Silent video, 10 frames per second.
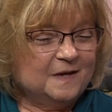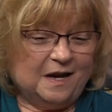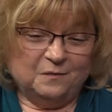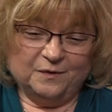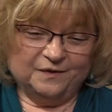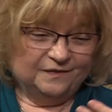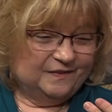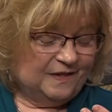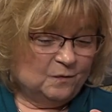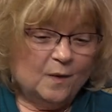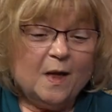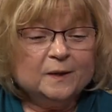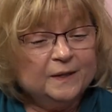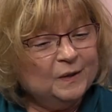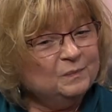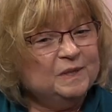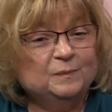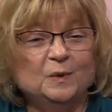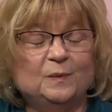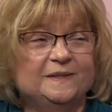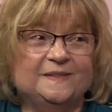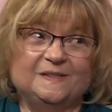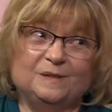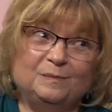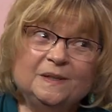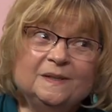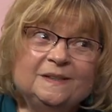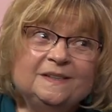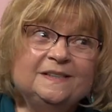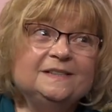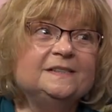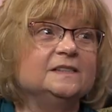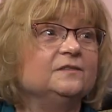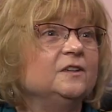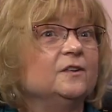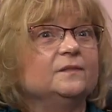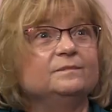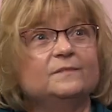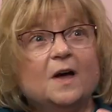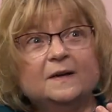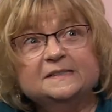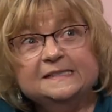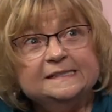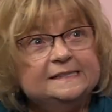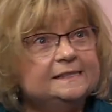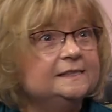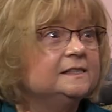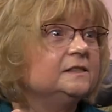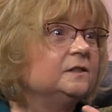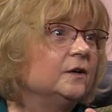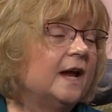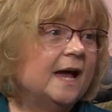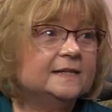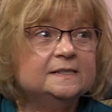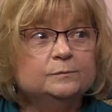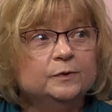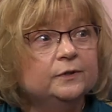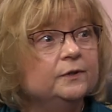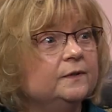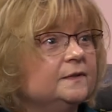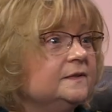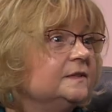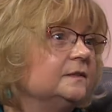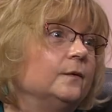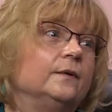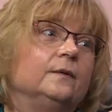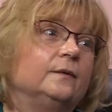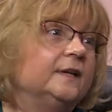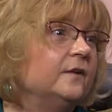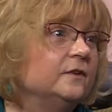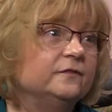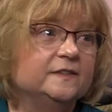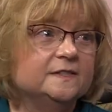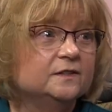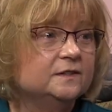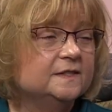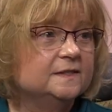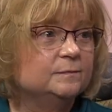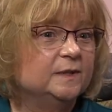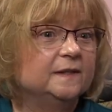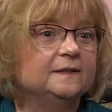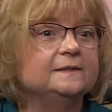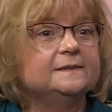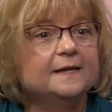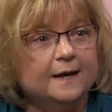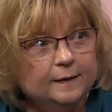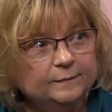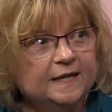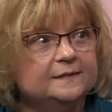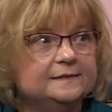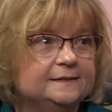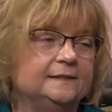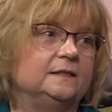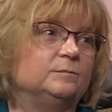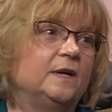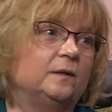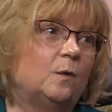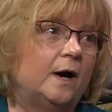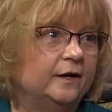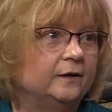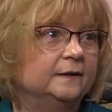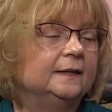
will welcome people with disabilities, if you're autistic or Asperger's or whatever physical disabilities, come and sing in my choir.